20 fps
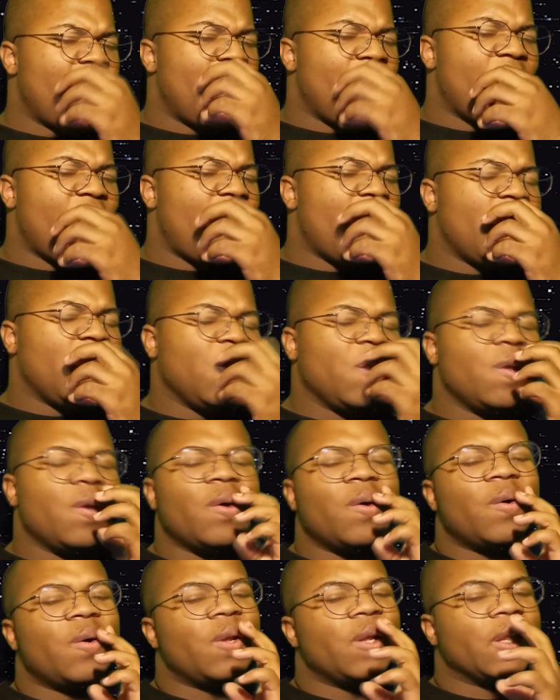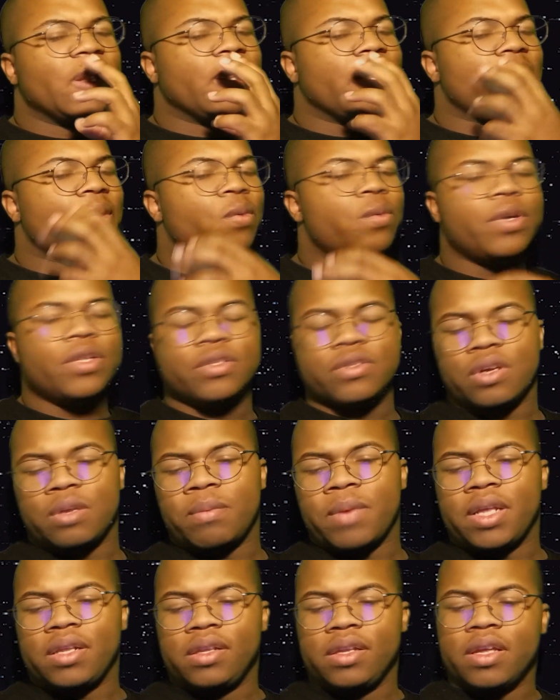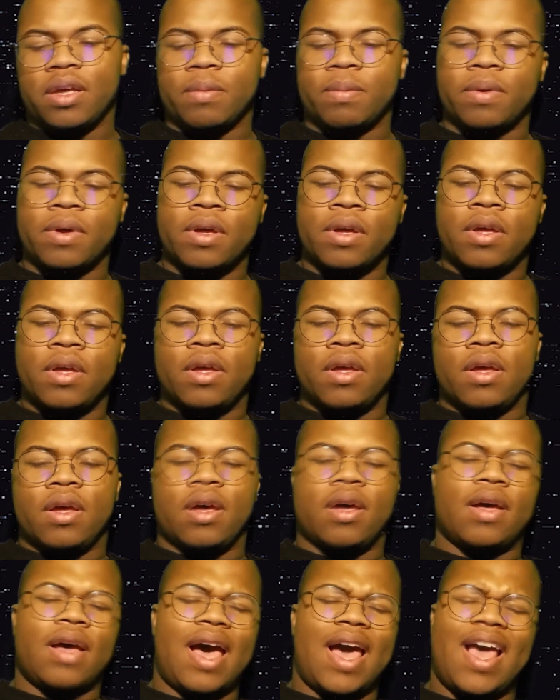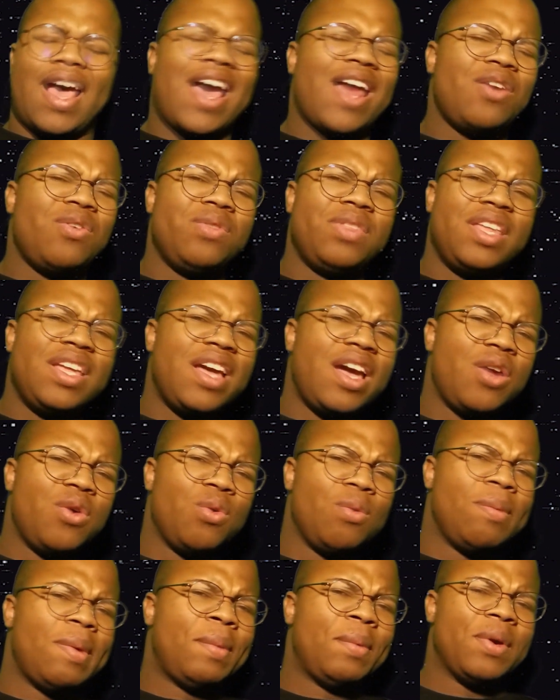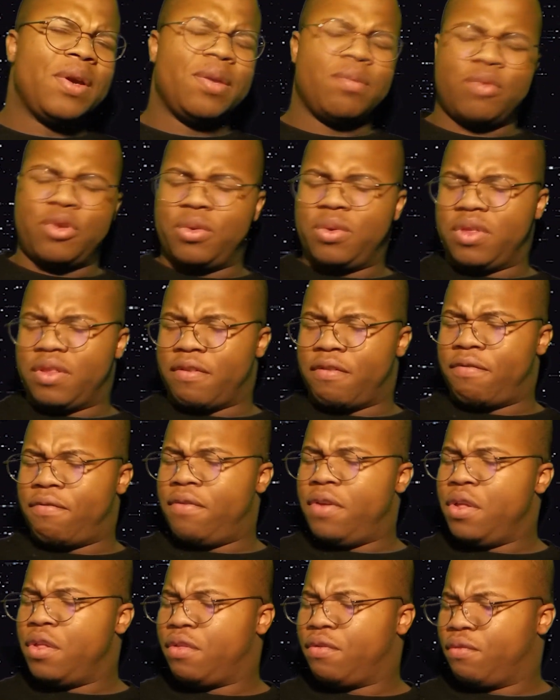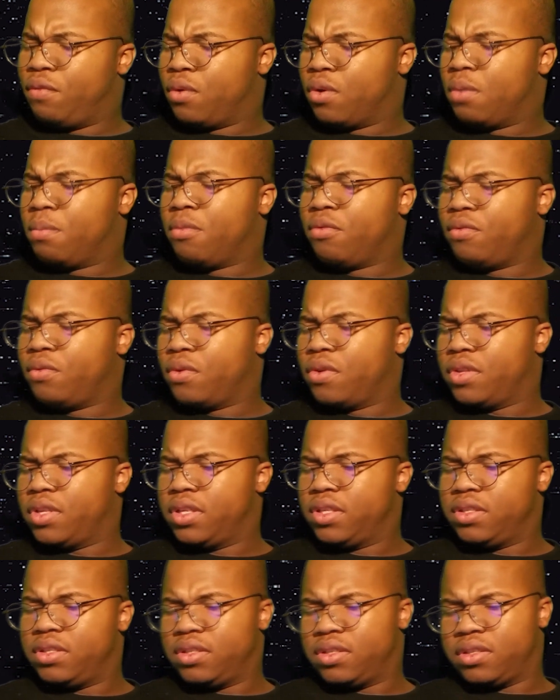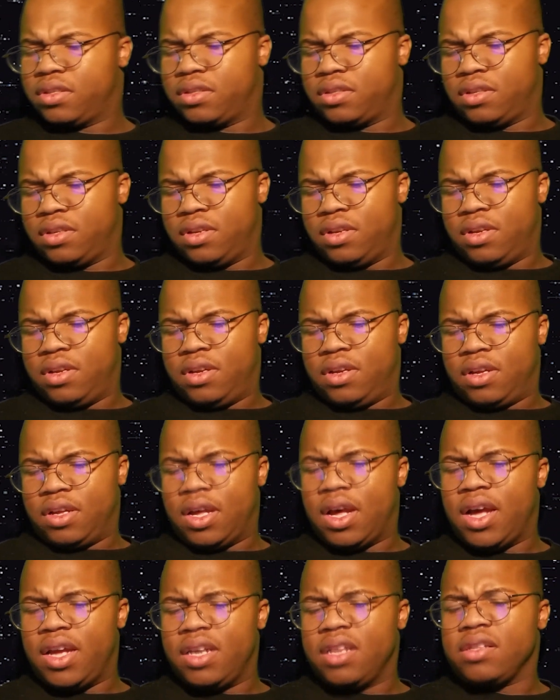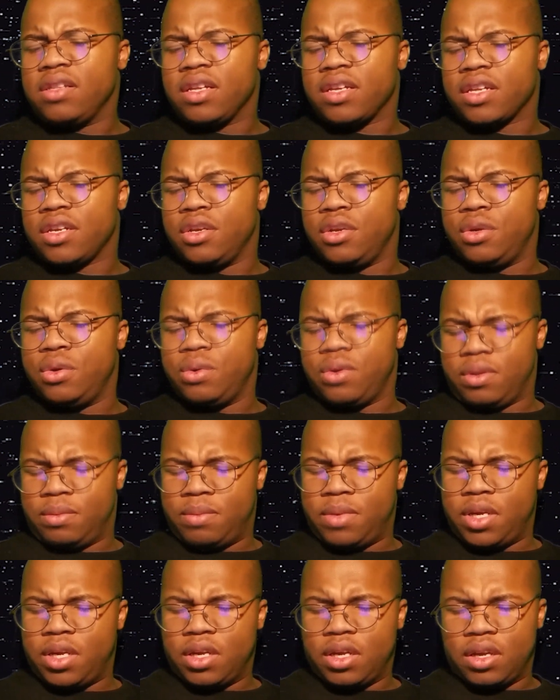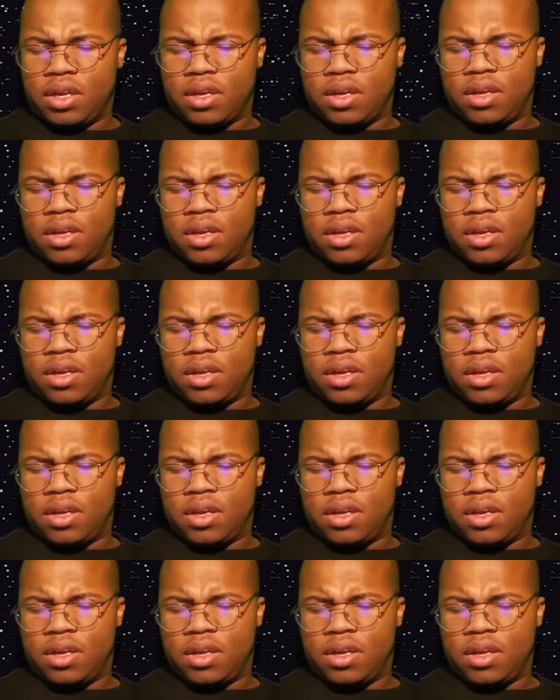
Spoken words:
Got a little liquids on my lip. I don't think I remember him doing the fifth form before. This is kind of looking new to me.